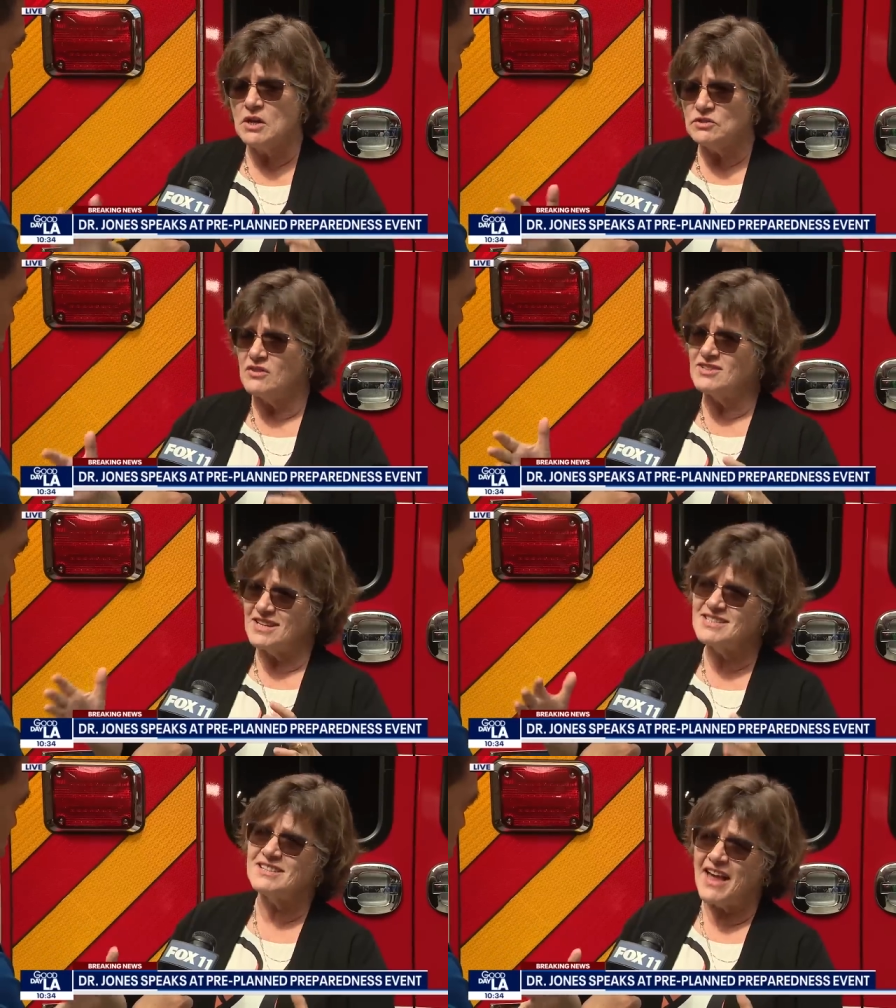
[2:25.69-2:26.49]
So there's
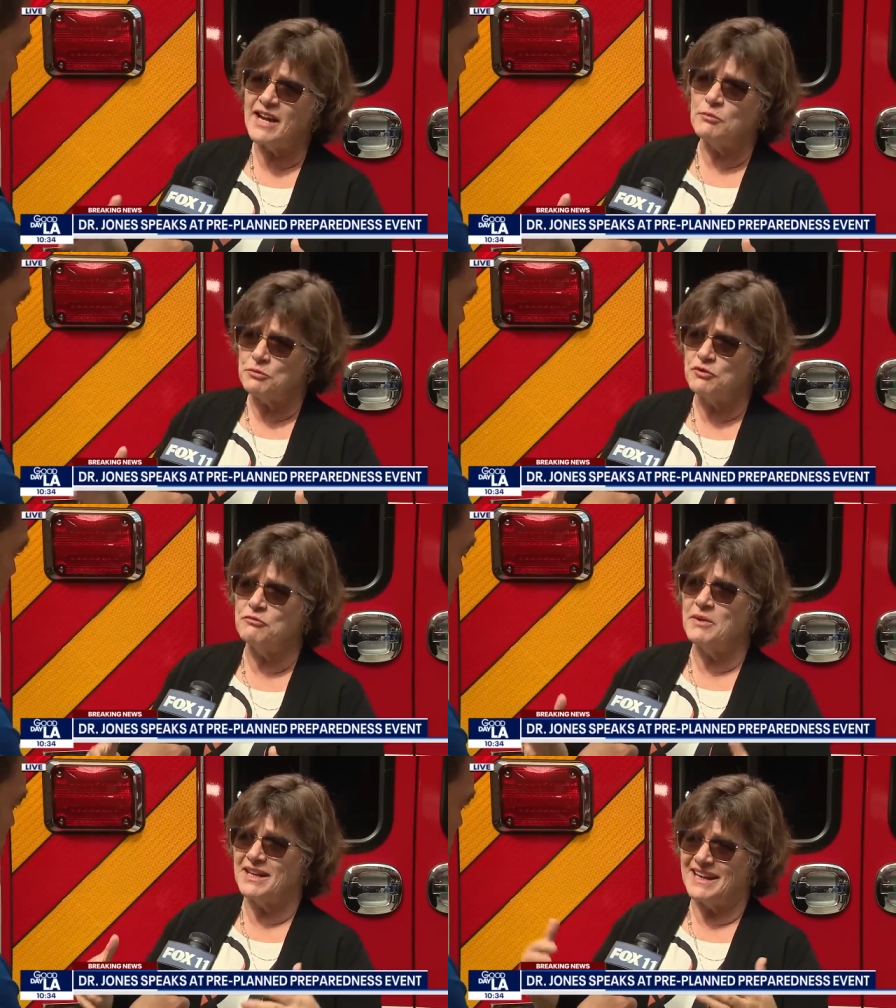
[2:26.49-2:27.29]
a slight
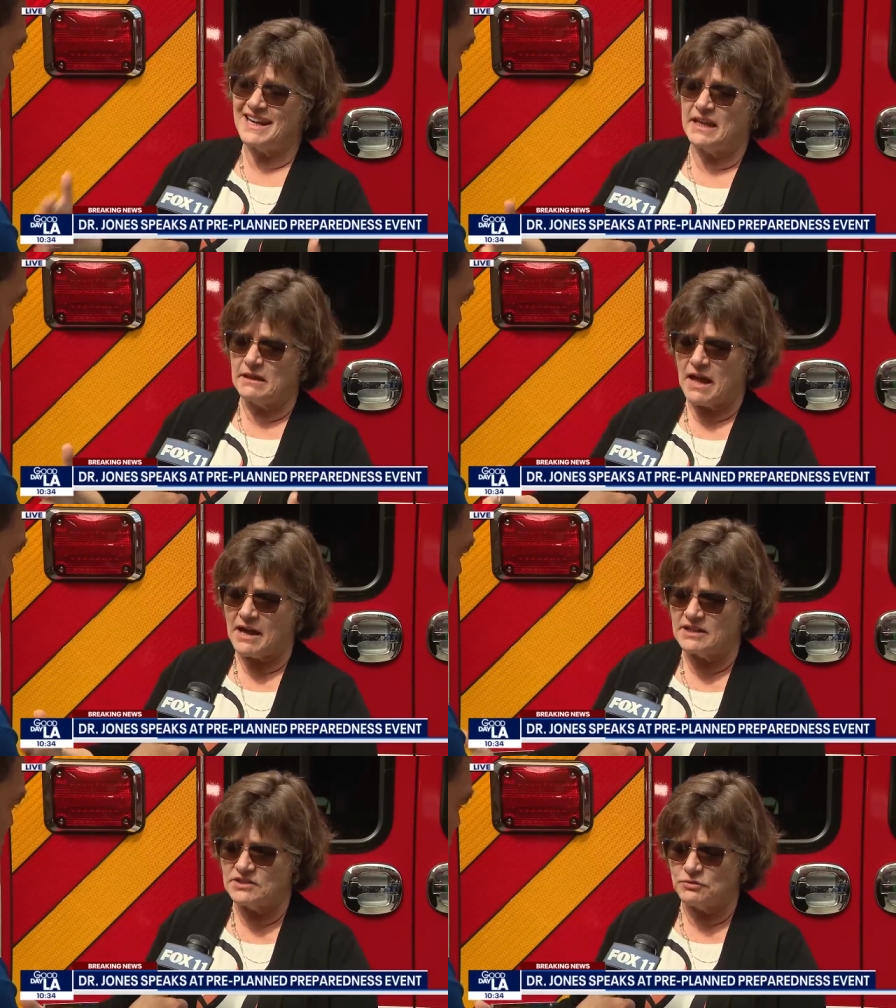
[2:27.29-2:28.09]
improvement in
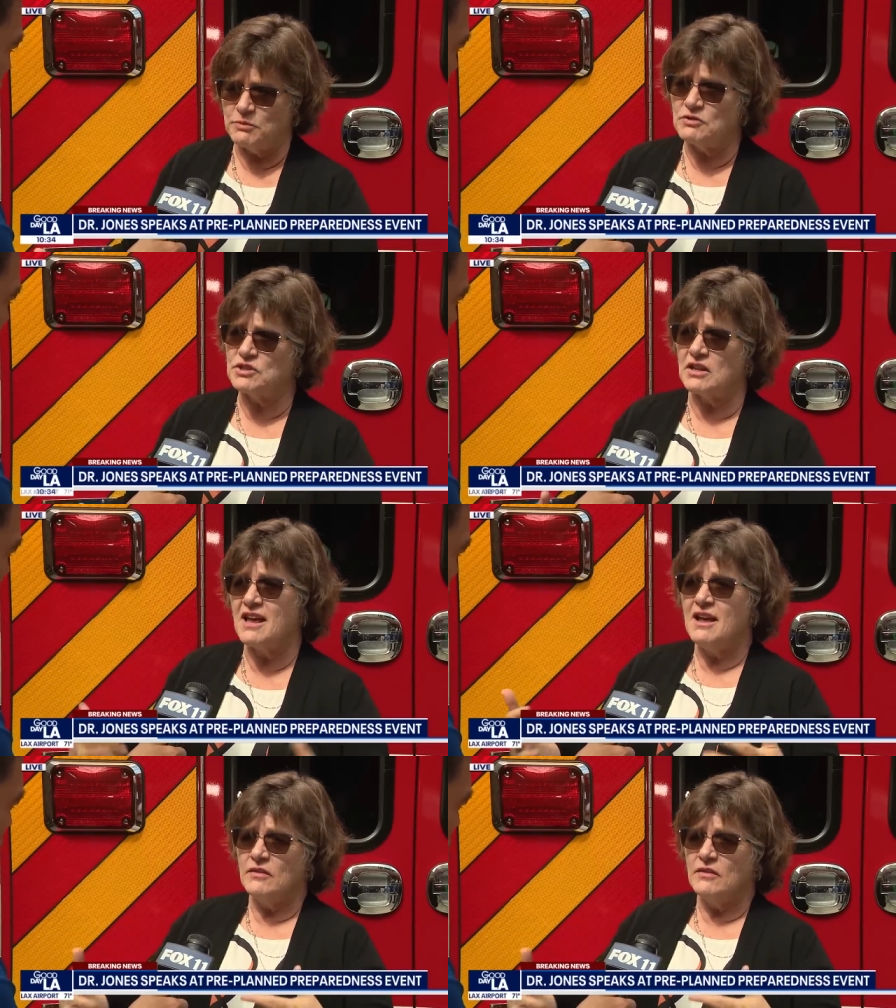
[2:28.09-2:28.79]
that distribution.